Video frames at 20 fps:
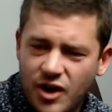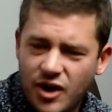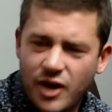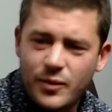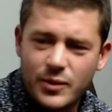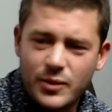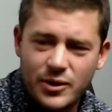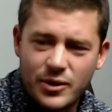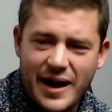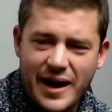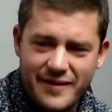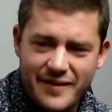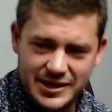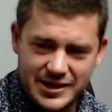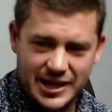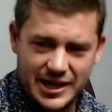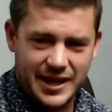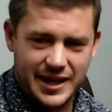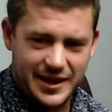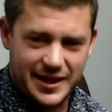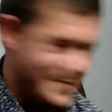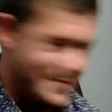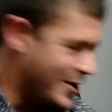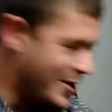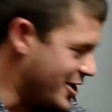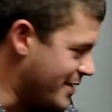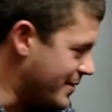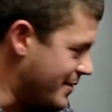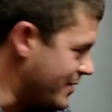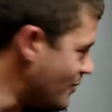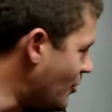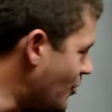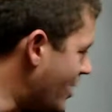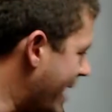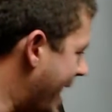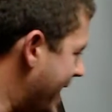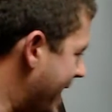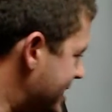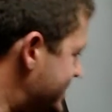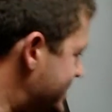I will have a dig at the moment.
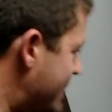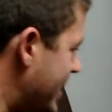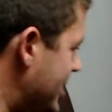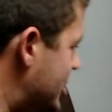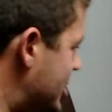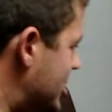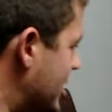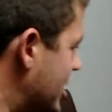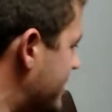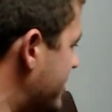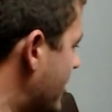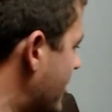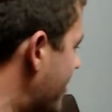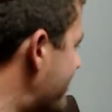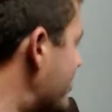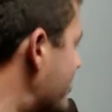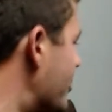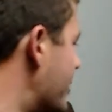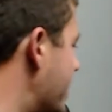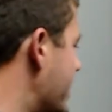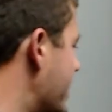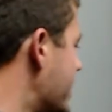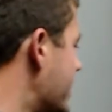What has been shit me off more